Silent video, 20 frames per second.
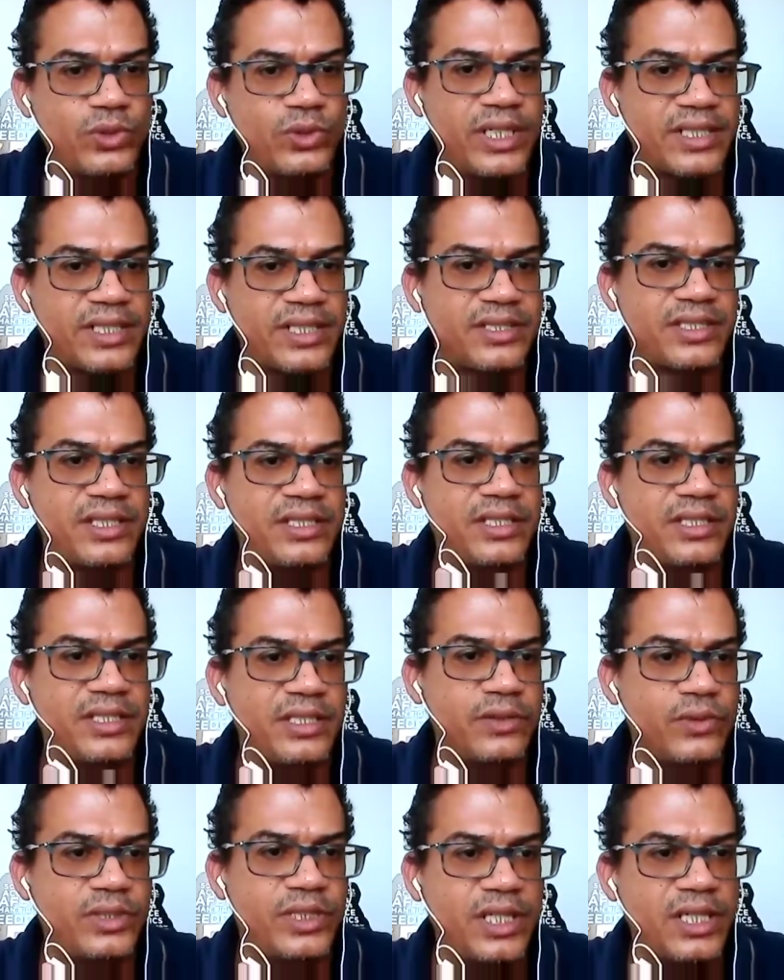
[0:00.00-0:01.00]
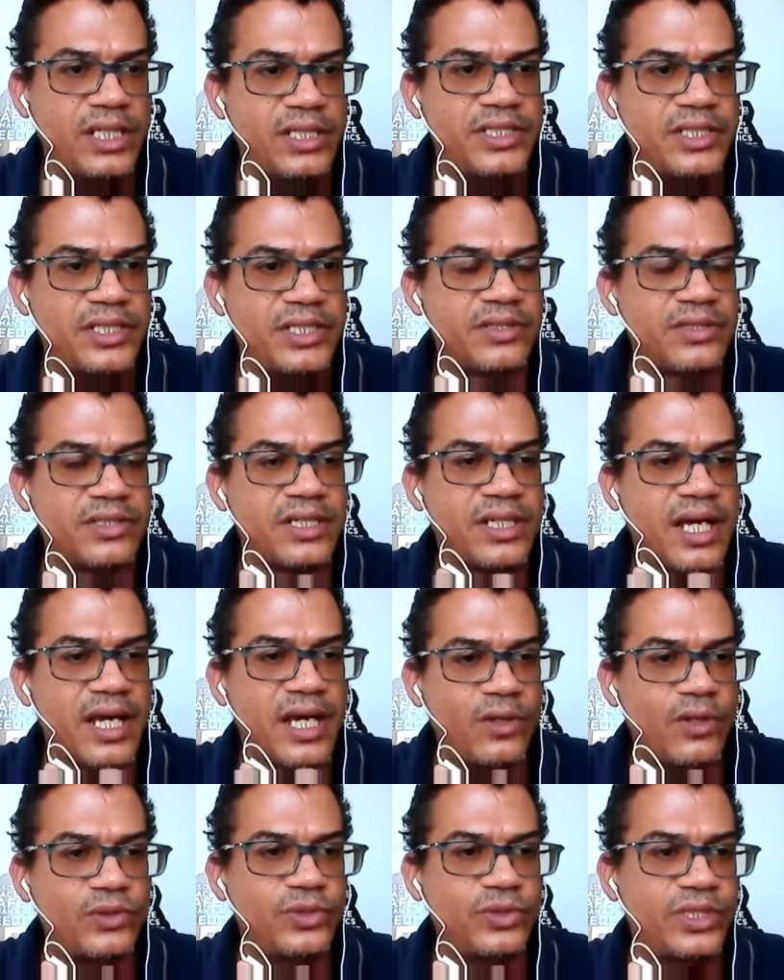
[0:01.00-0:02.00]
does the due diligence, and
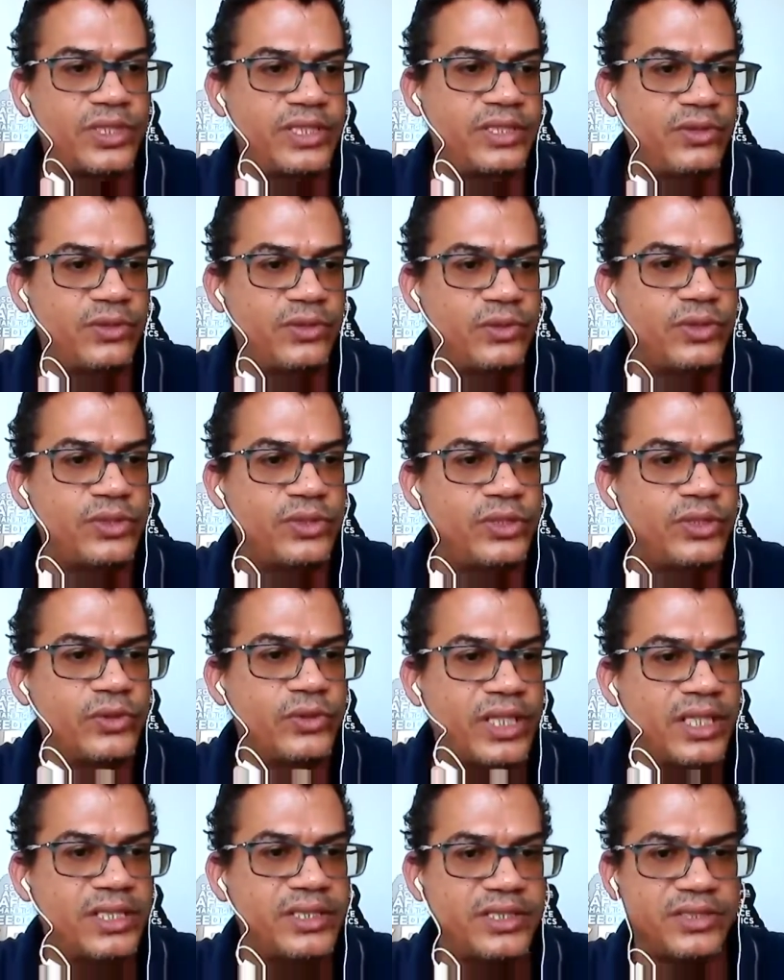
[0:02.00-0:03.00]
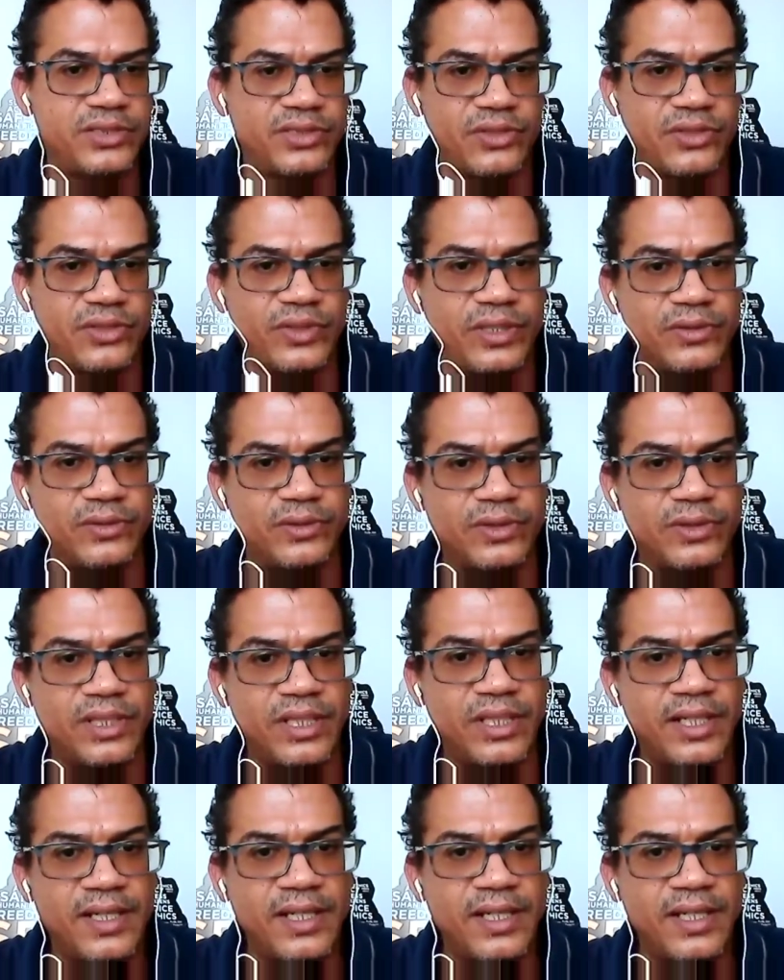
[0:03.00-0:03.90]
how do they do due diligence around